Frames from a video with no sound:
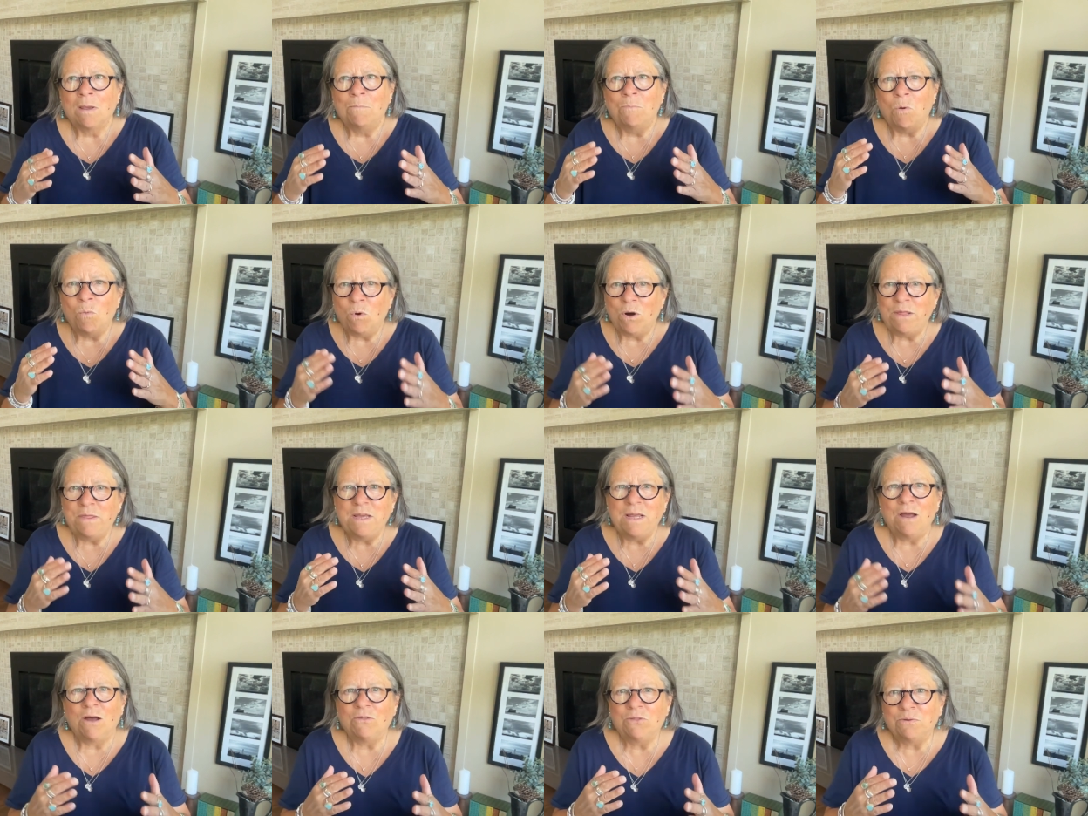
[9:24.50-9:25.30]
But one of
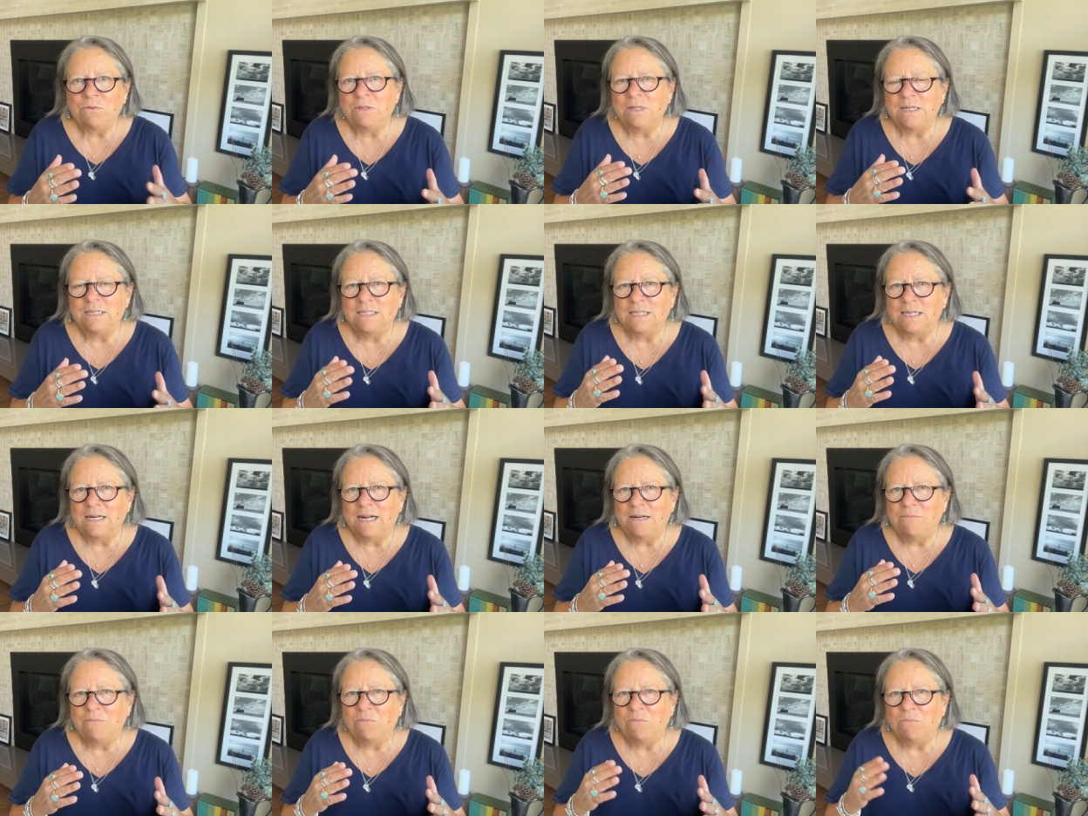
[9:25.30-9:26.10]
the other things that
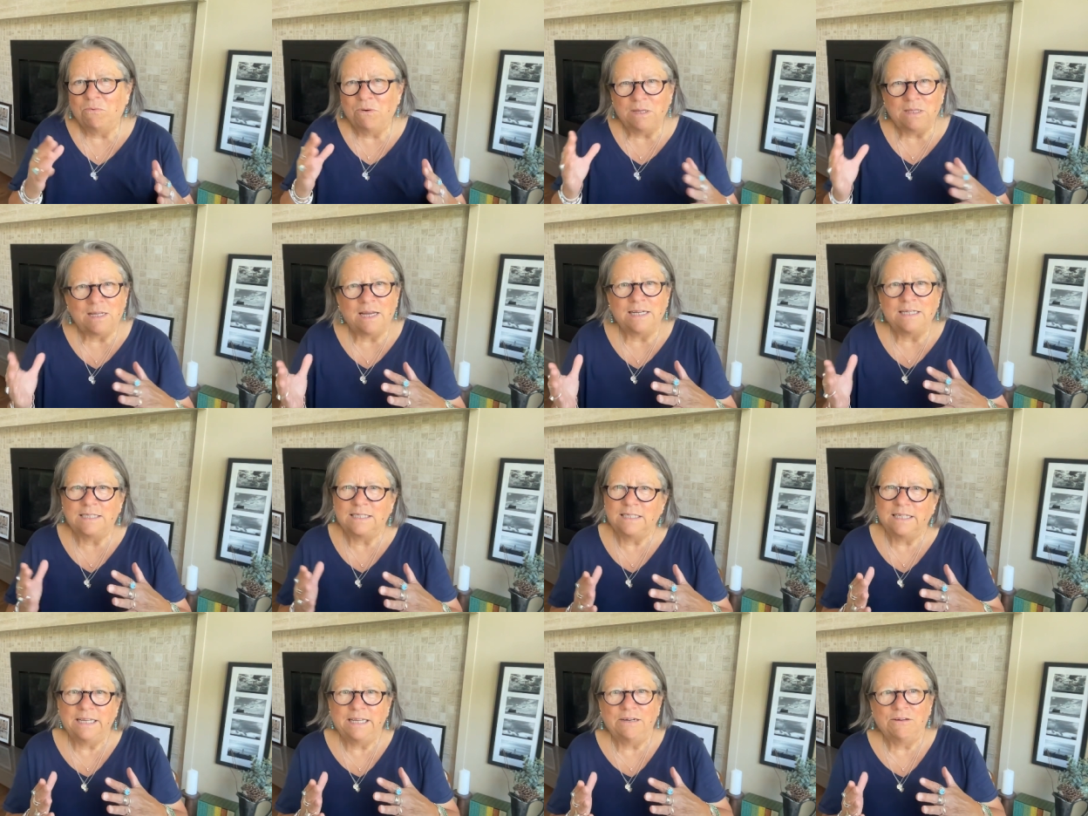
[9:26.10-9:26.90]
I realized
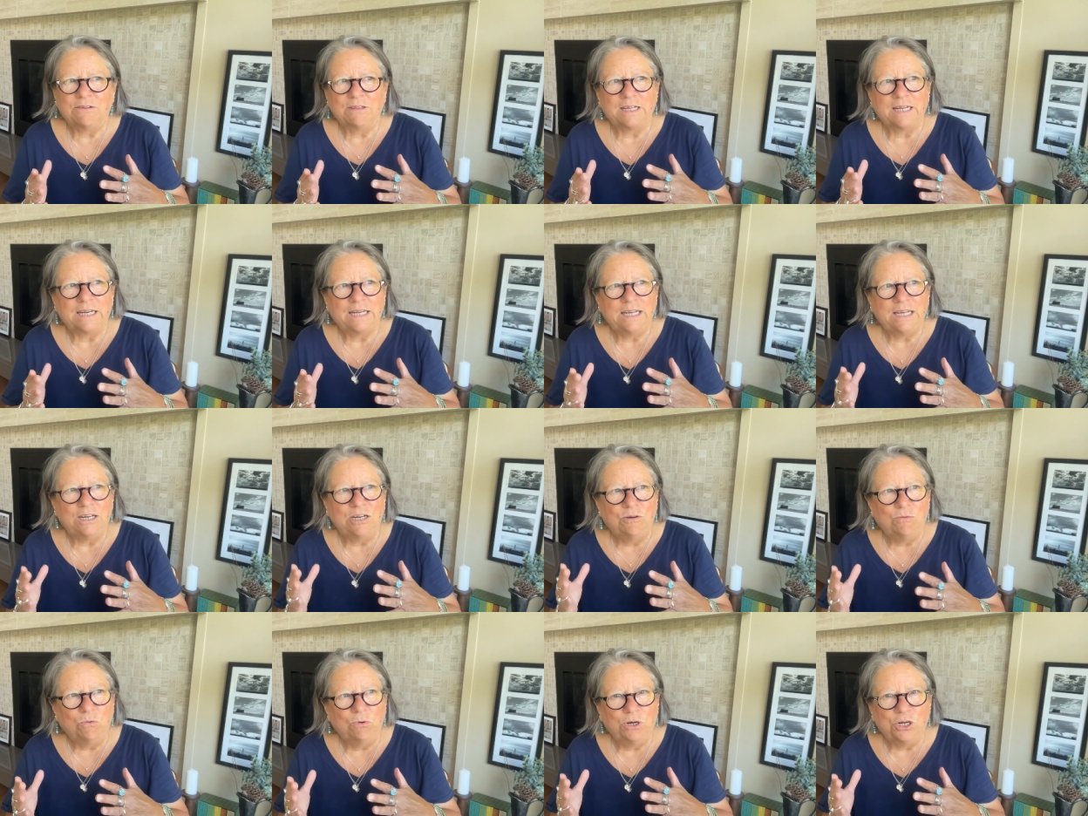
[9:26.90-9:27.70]
later that he
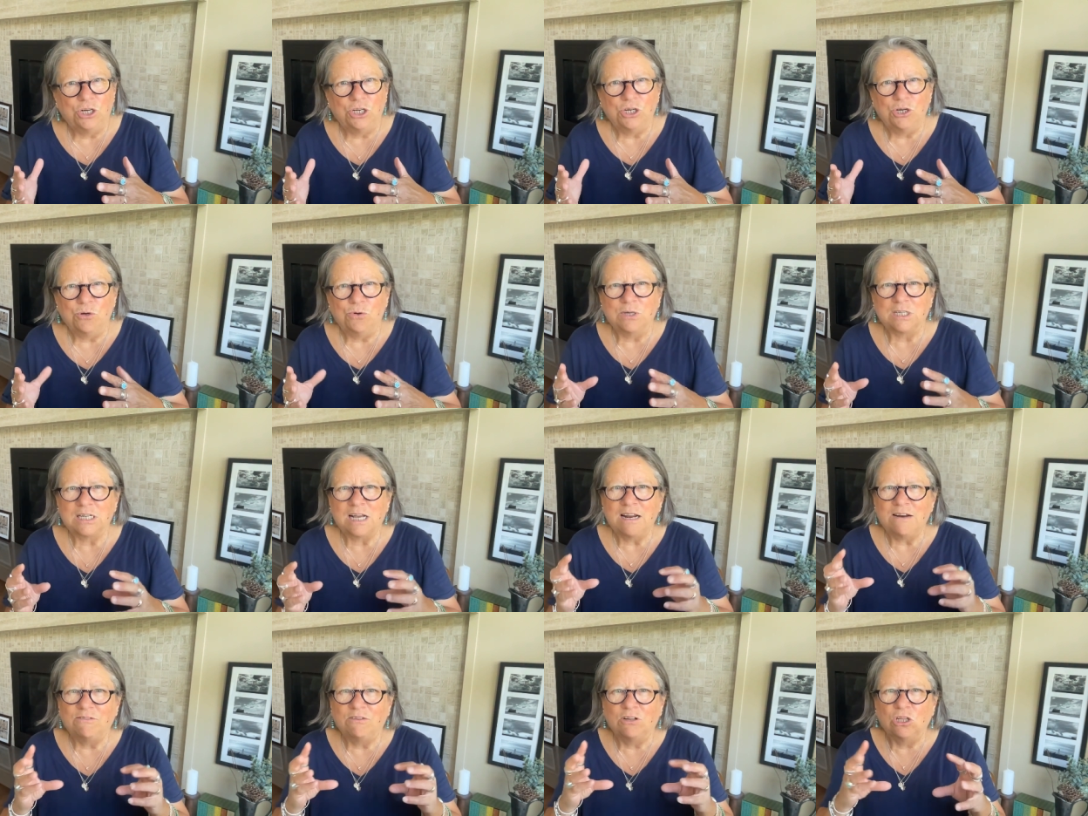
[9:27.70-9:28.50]
would do is
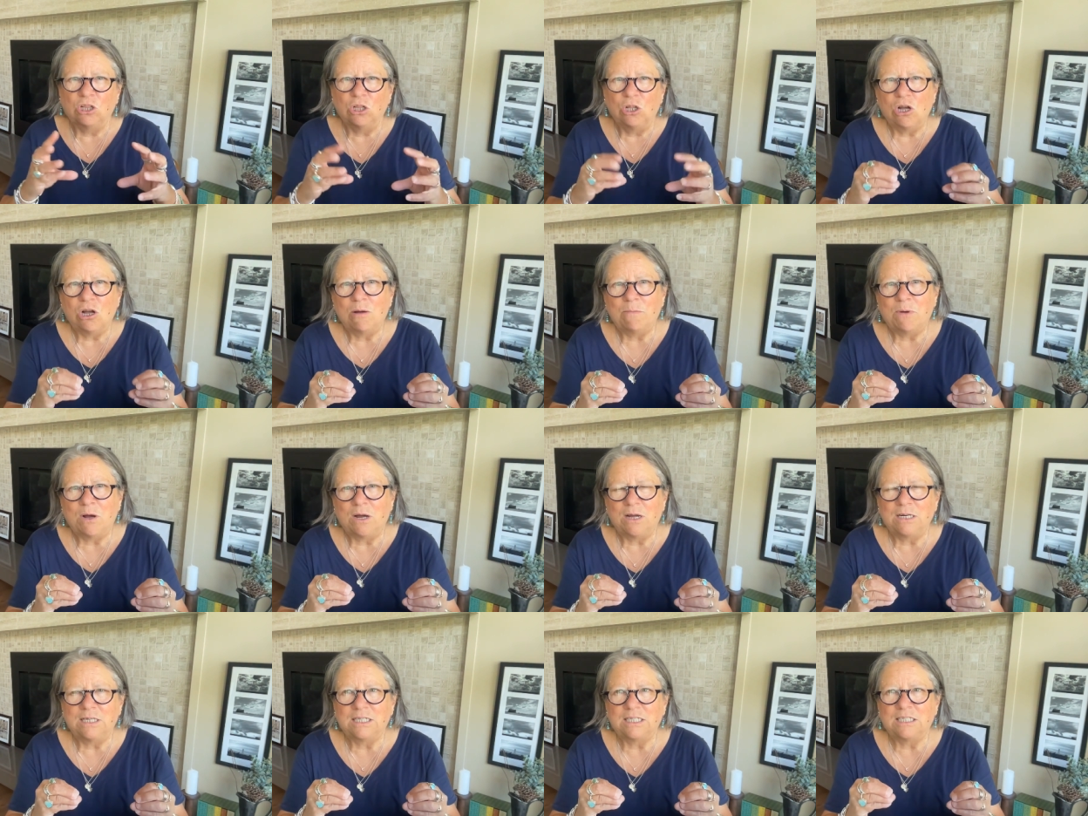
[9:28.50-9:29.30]
kind of glom
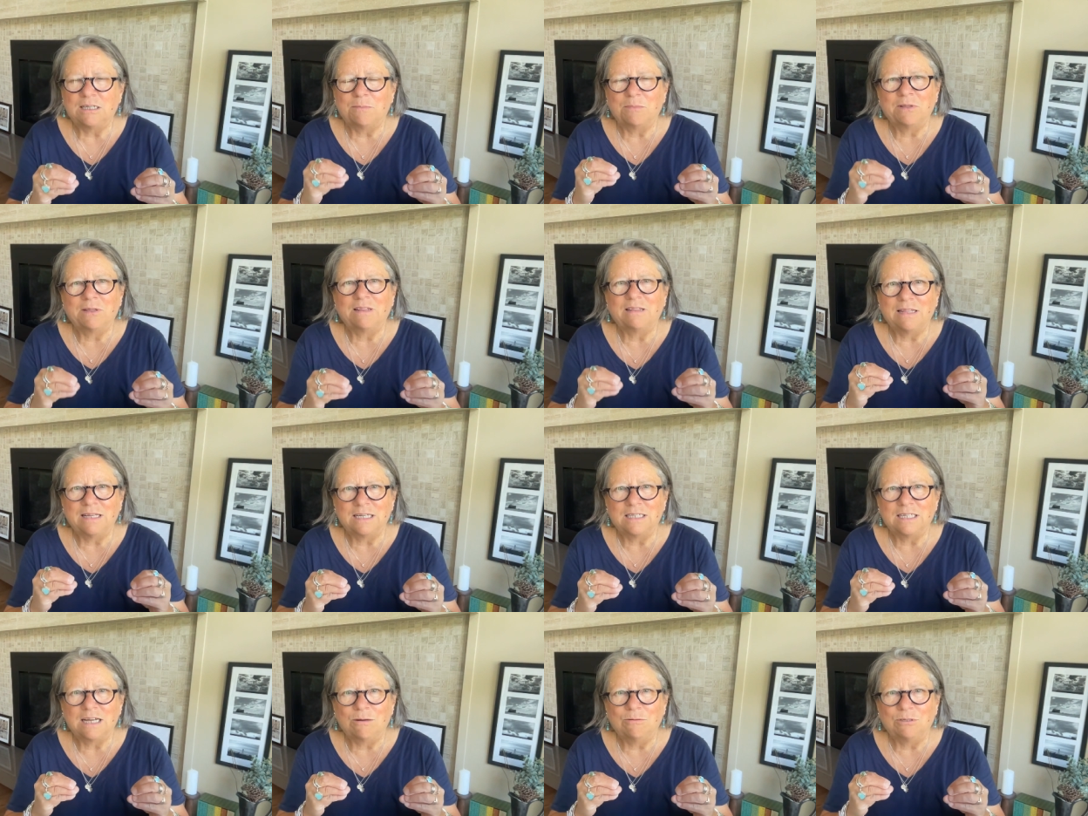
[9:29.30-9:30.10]
on to some of the
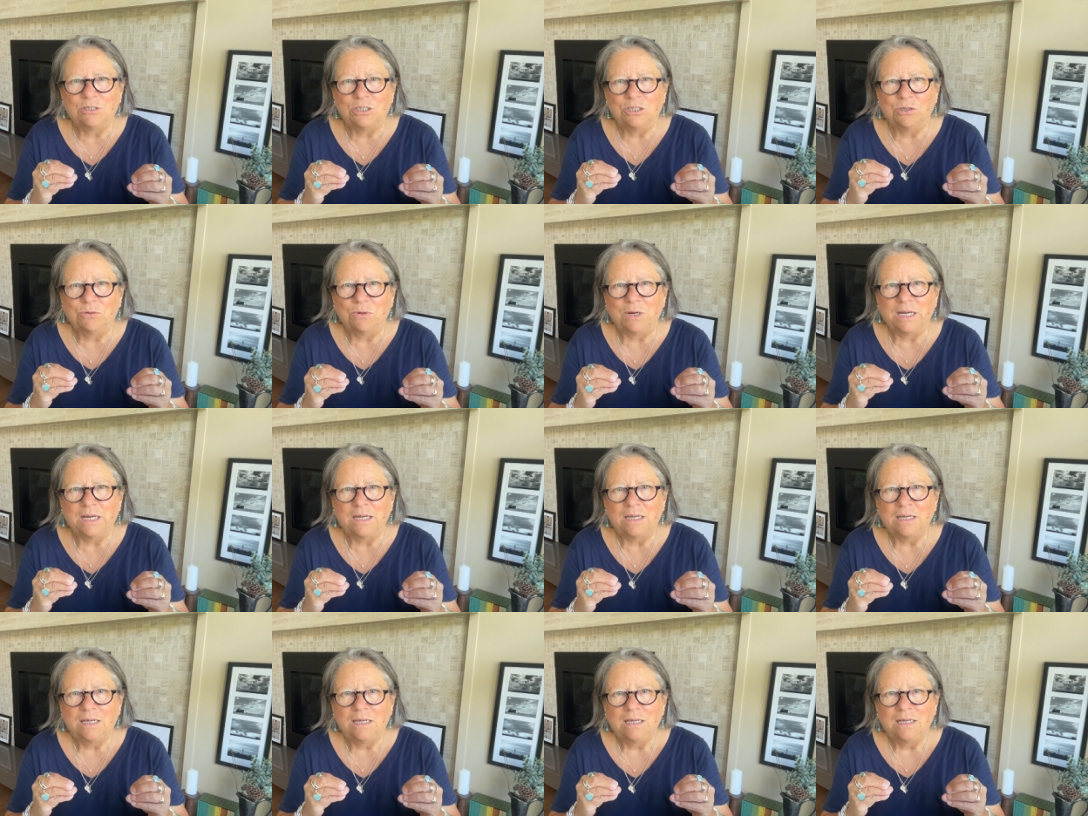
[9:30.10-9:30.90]
things I was doing